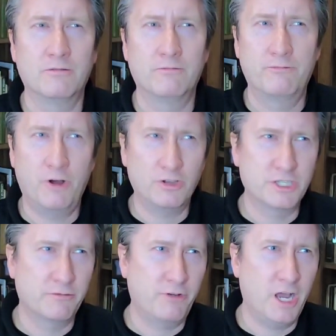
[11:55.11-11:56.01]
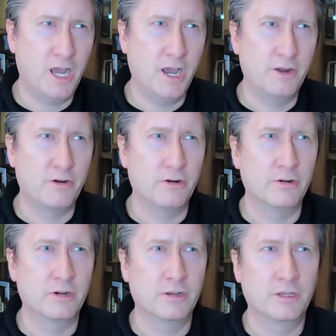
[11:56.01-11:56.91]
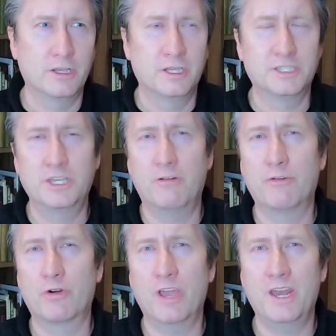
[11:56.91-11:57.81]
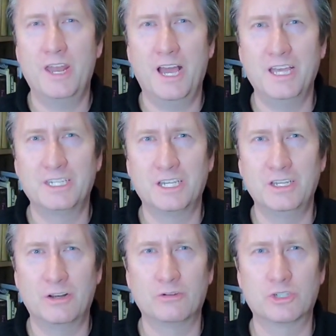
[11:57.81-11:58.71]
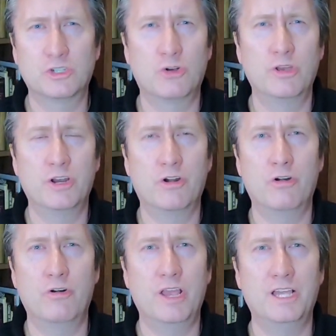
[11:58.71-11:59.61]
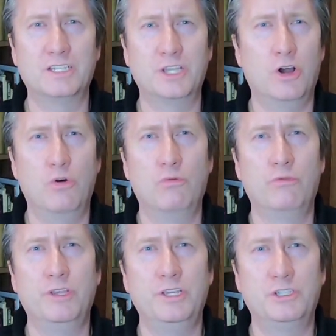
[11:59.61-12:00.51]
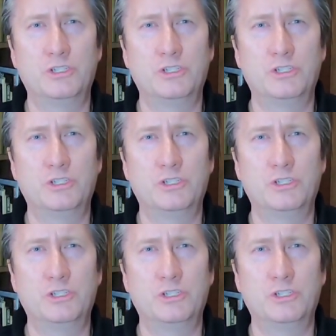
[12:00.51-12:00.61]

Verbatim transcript: falsified or self-aggrandizing, you know, showing her as the only